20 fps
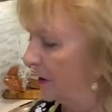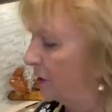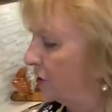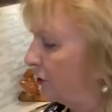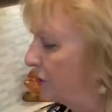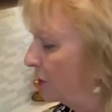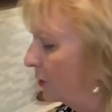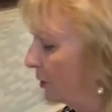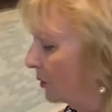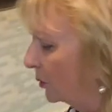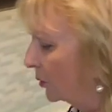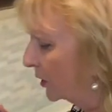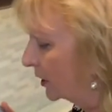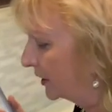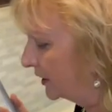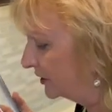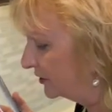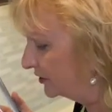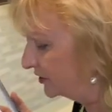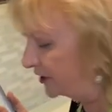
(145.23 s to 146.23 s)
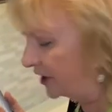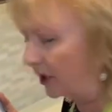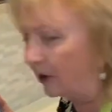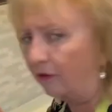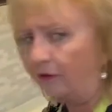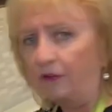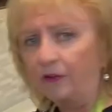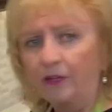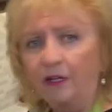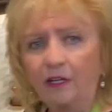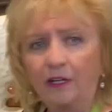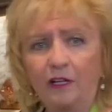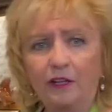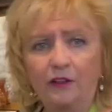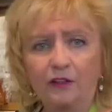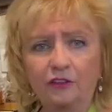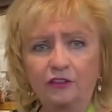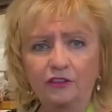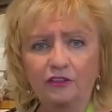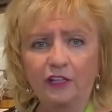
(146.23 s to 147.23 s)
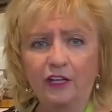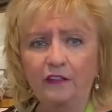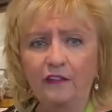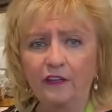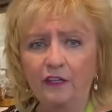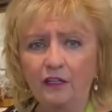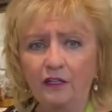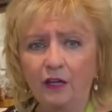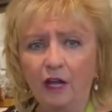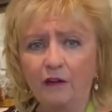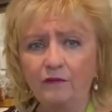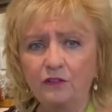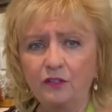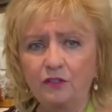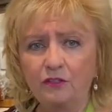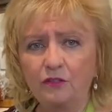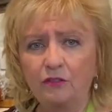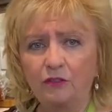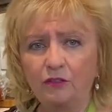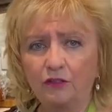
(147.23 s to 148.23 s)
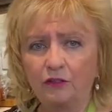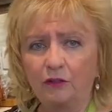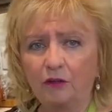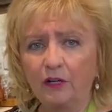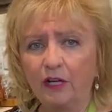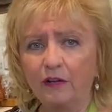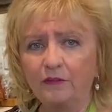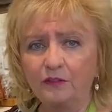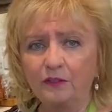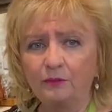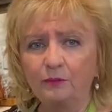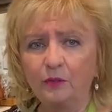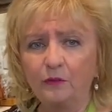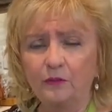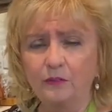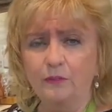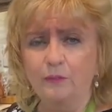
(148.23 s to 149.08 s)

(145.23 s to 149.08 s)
do the work itself. There's nothing you have to do, you don't have to move it